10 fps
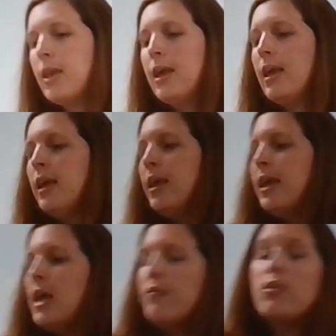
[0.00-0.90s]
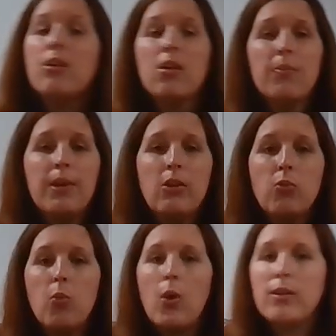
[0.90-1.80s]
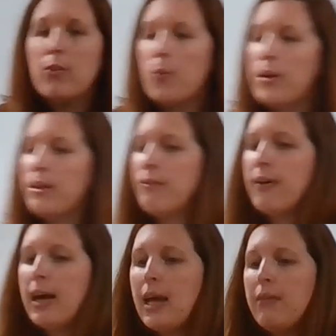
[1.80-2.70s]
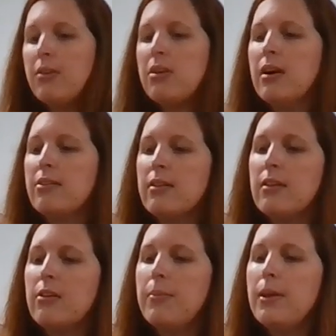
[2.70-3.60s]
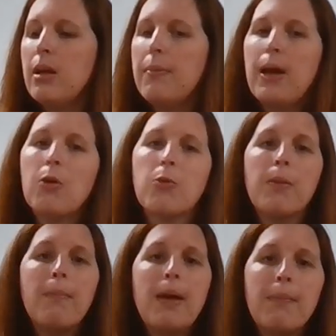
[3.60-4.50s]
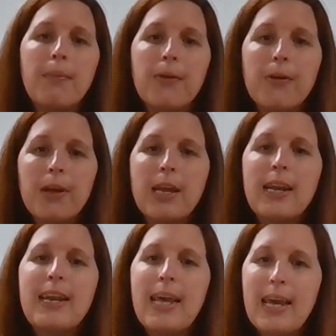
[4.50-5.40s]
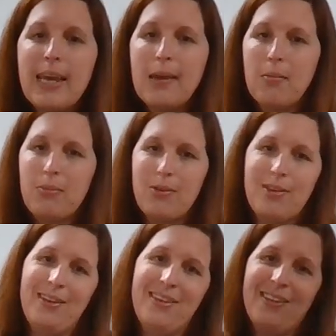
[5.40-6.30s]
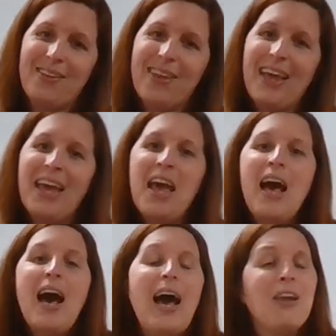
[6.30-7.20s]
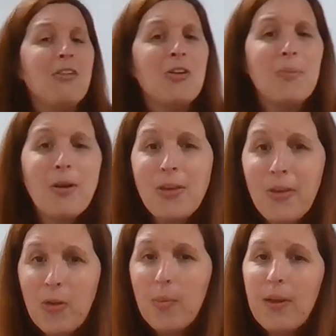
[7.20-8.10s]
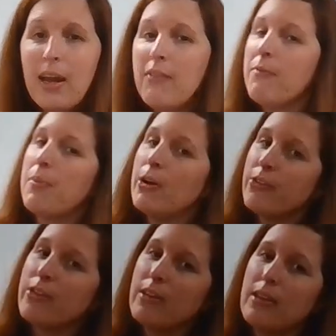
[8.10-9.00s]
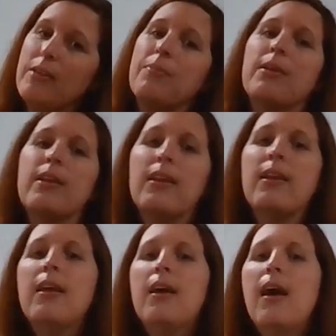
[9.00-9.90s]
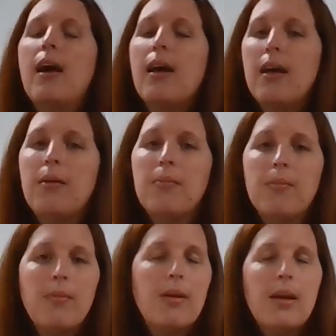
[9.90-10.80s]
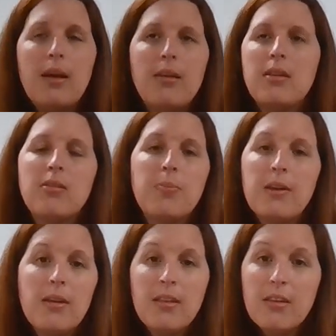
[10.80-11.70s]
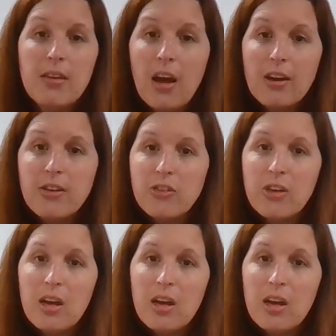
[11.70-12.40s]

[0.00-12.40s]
Okay? If you look on page 125, it talks a little bit about remembering names. Okay? I don't know about you, but I've personally been, it's been in the doctor's